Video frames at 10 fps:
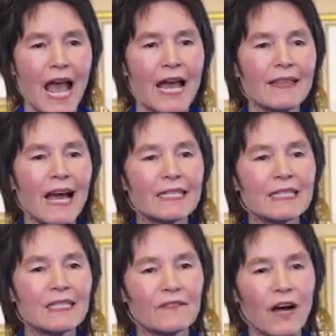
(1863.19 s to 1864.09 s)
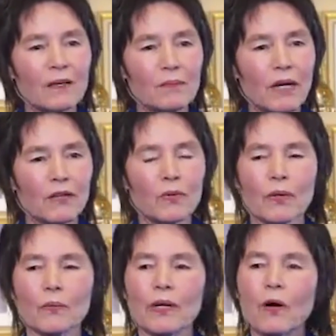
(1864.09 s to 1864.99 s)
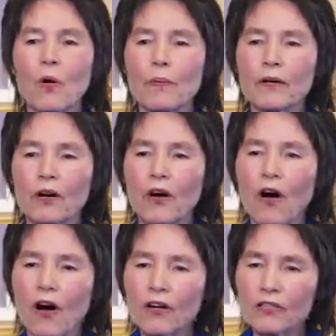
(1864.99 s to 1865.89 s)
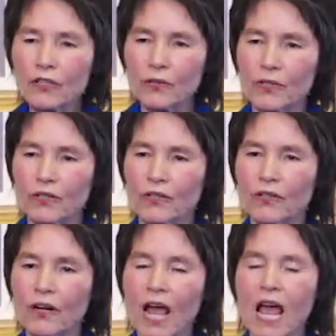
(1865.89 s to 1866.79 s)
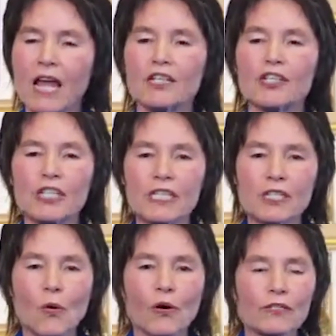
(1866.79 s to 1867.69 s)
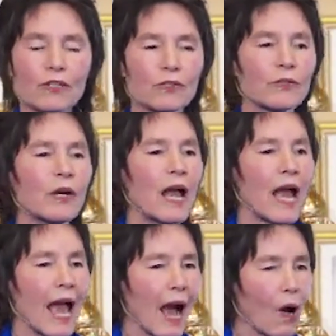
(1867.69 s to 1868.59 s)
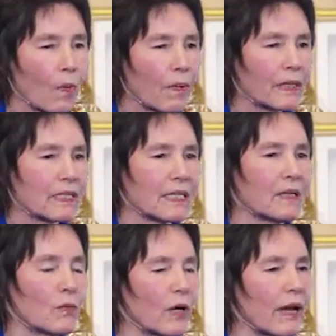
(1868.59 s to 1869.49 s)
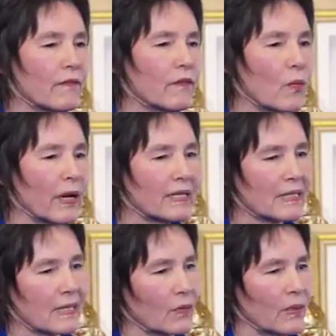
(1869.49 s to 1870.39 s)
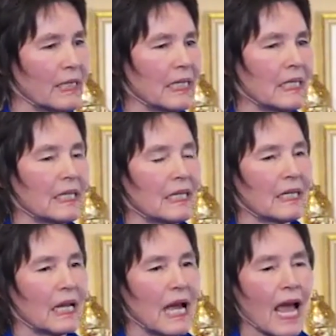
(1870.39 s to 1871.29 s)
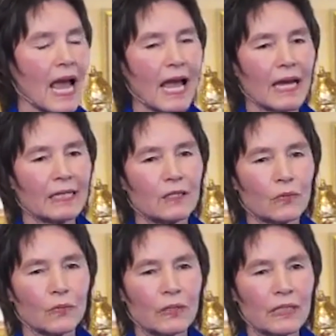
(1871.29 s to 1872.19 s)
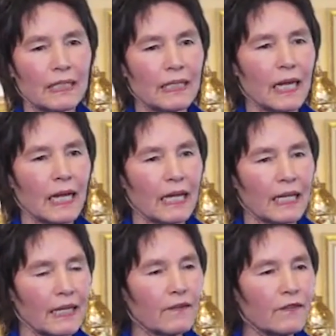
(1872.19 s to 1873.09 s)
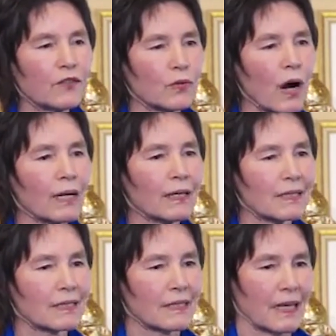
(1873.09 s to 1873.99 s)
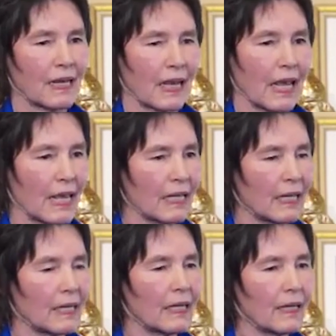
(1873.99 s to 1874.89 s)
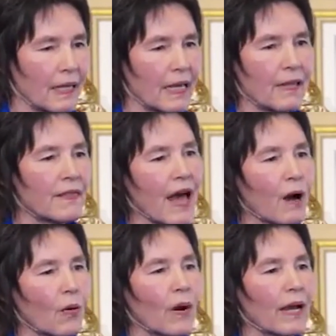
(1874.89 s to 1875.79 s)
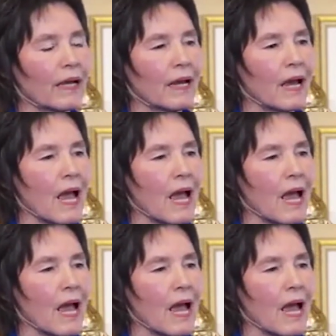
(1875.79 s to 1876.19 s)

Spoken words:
And that's Divine Mother. When we open our heart to her, she's going to help us in whatever ways that we need and really give to us in that way.